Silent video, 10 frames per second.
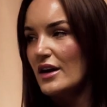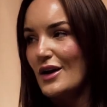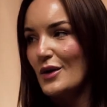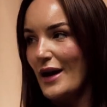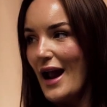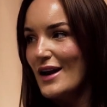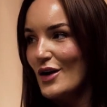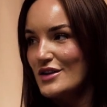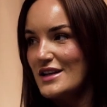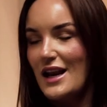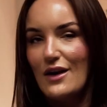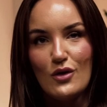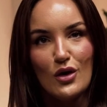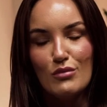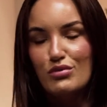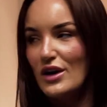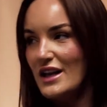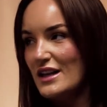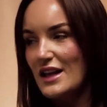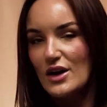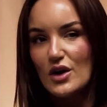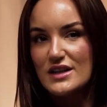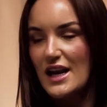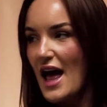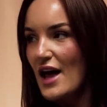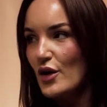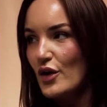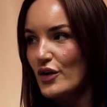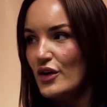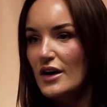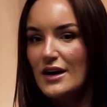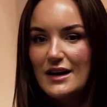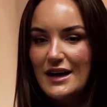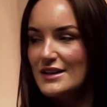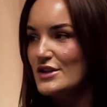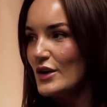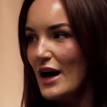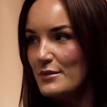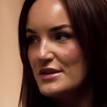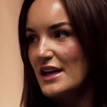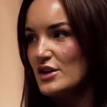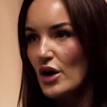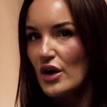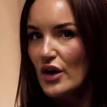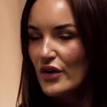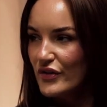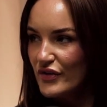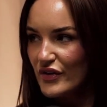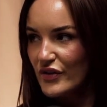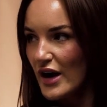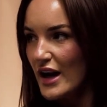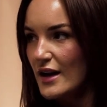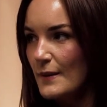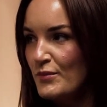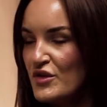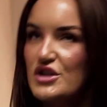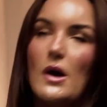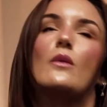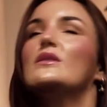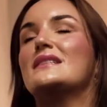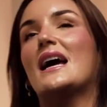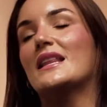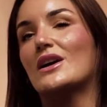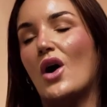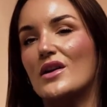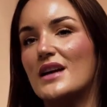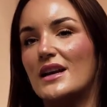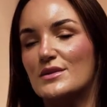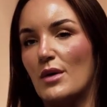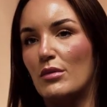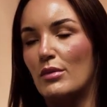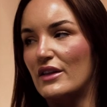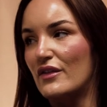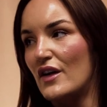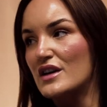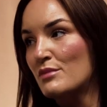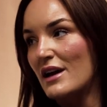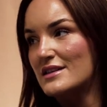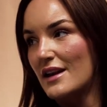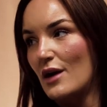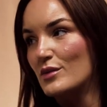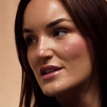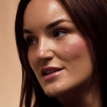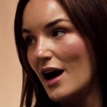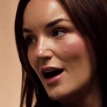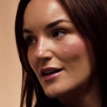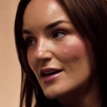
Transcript: can create content. Everyone can put like content out on Instagram, TikTok for free. So I would say that content is probably the first place that I would start.